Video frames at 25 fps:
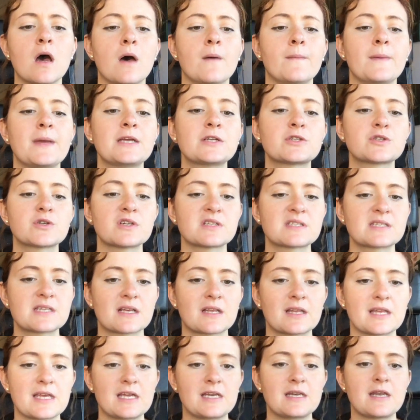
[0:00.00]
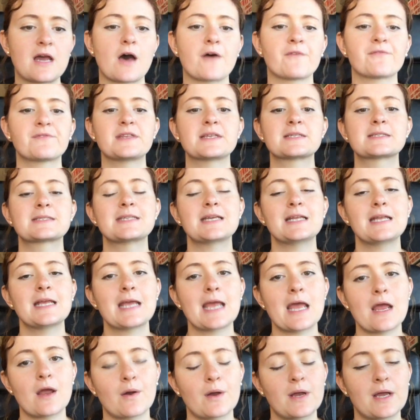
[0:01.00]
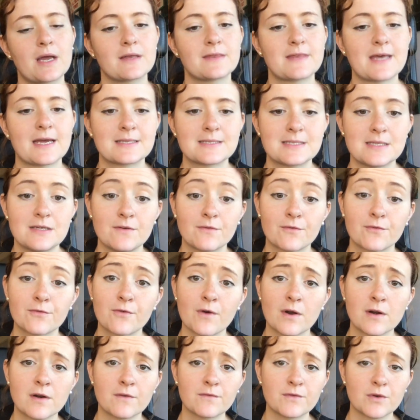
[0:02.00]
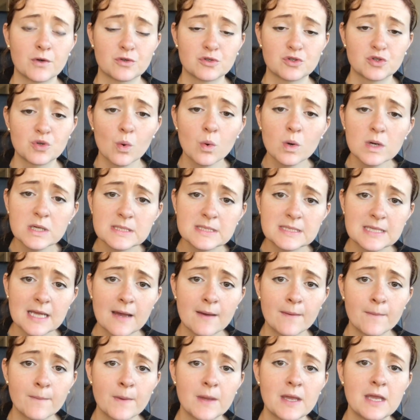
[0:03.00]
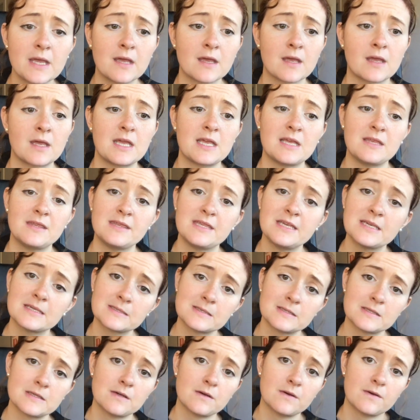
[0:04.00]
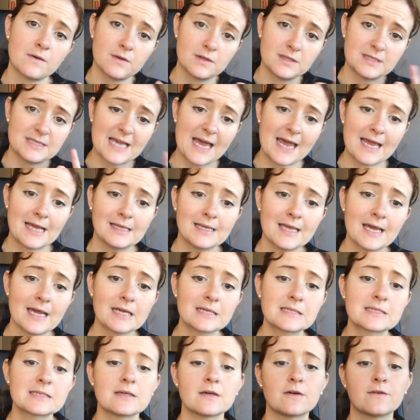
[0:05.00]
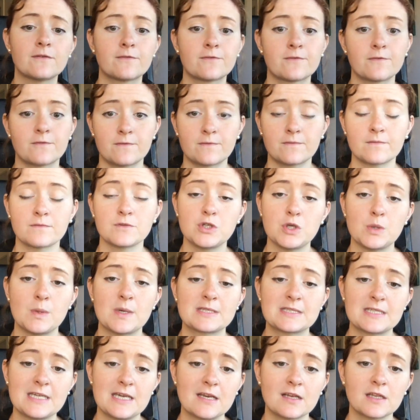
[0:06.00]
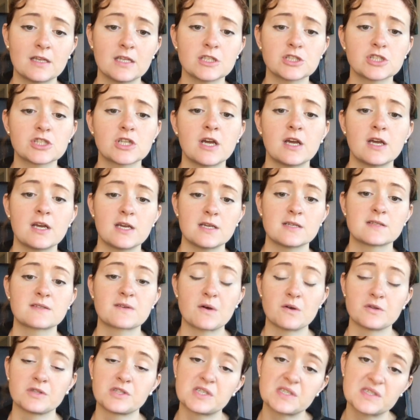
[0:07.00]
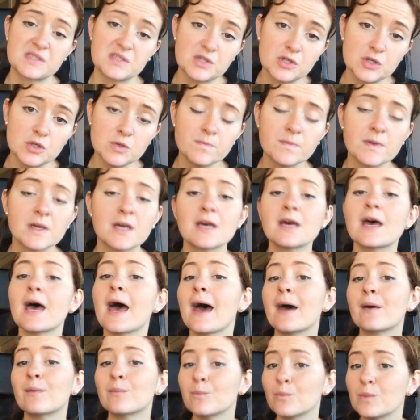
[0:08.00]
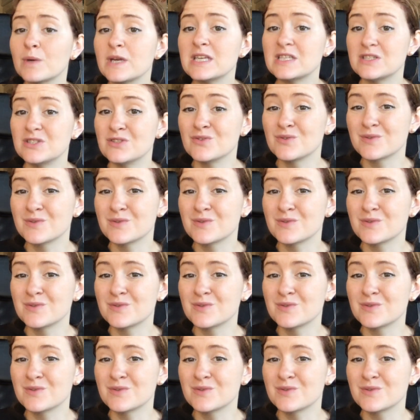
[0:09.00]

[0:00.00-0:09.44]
Interestingly enough, the sitting area that's in front of your doorstep in this dialect of US English is called a stoop, and we do